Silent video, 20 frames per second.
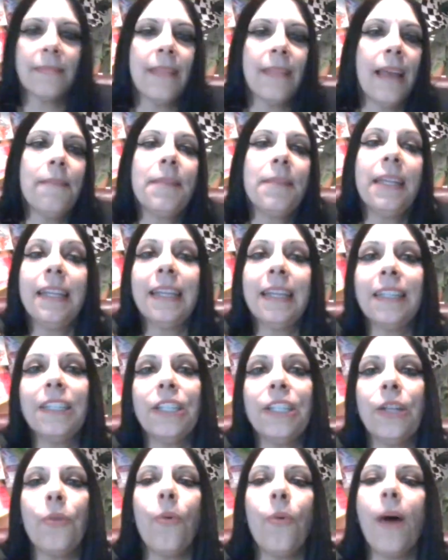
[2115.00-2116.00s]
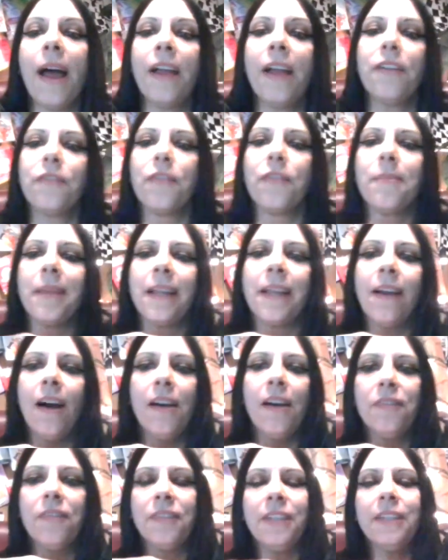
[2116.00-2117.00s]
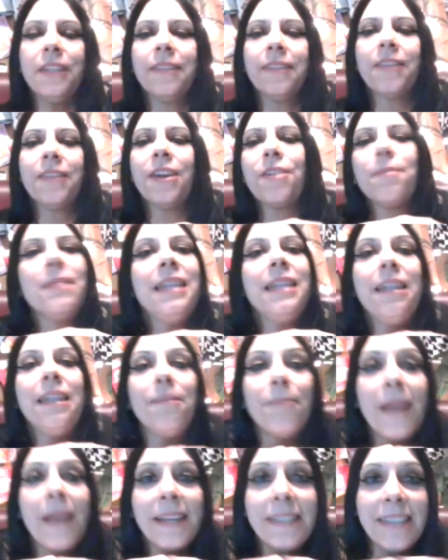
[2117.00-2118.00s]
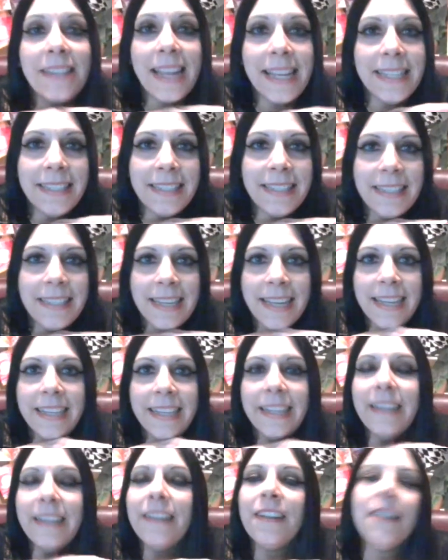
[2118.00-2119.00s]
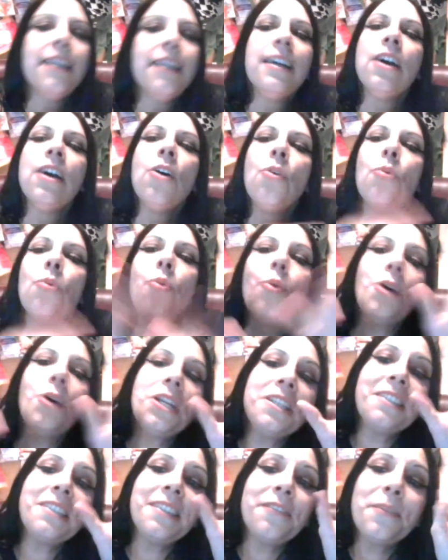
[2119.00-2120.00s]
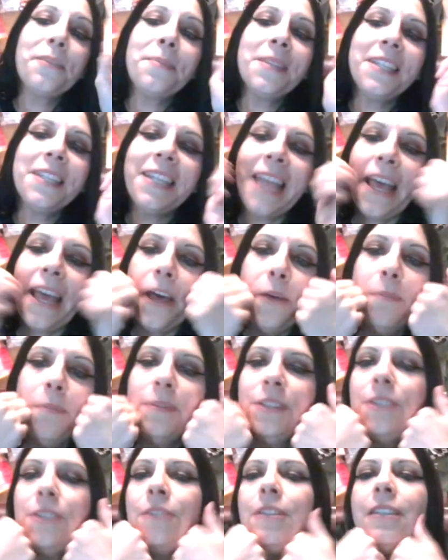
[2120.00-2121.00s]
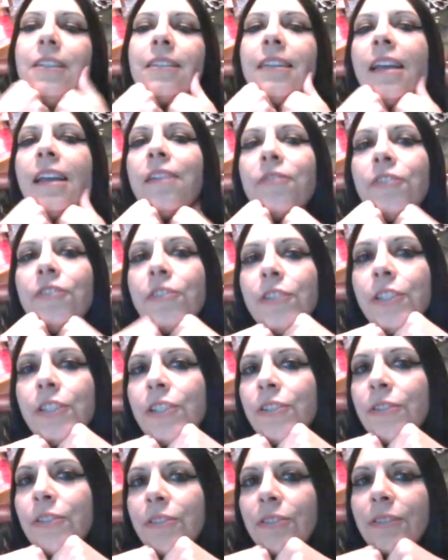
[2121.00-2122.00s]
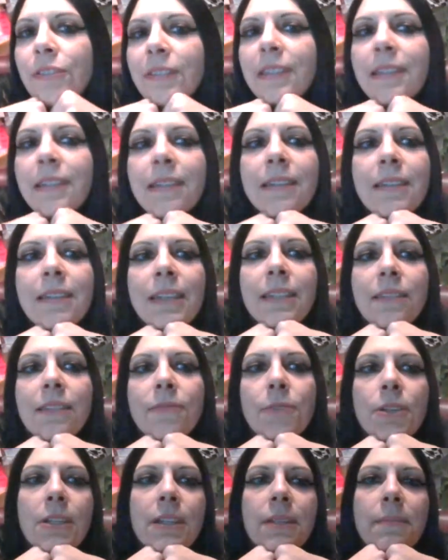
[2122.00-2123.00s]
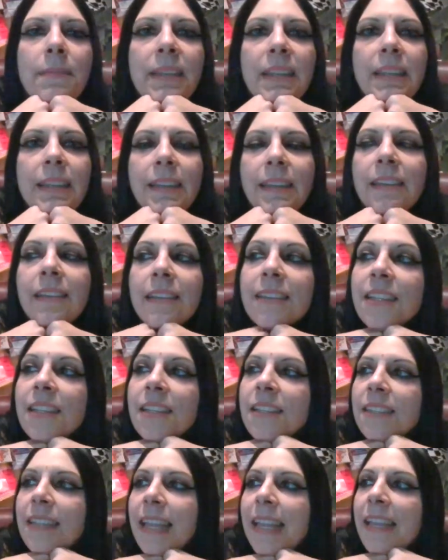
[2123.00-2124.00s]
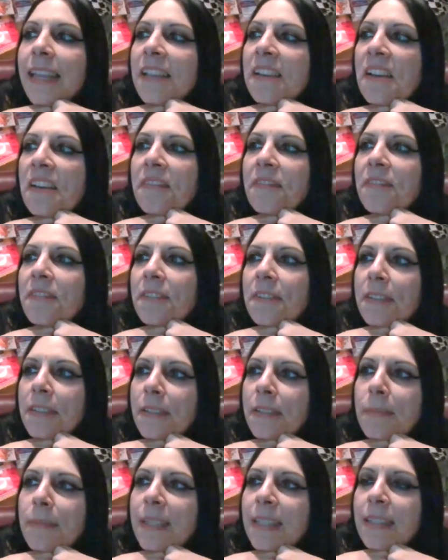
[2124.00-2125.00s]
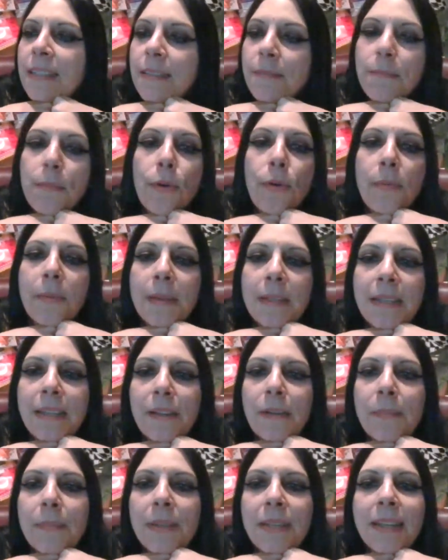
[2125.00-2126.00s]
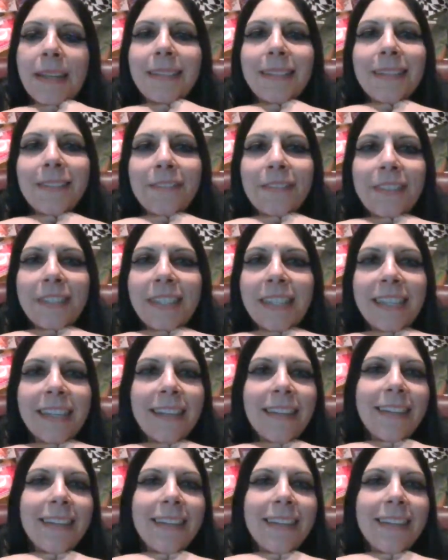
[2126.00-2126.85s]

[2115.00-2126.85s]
getting a little wired from my coffee and I've got to begin my day today. What is everybody up to this afternoon? Because we're going to be taking off for a little bit in a moment here, but I definitely,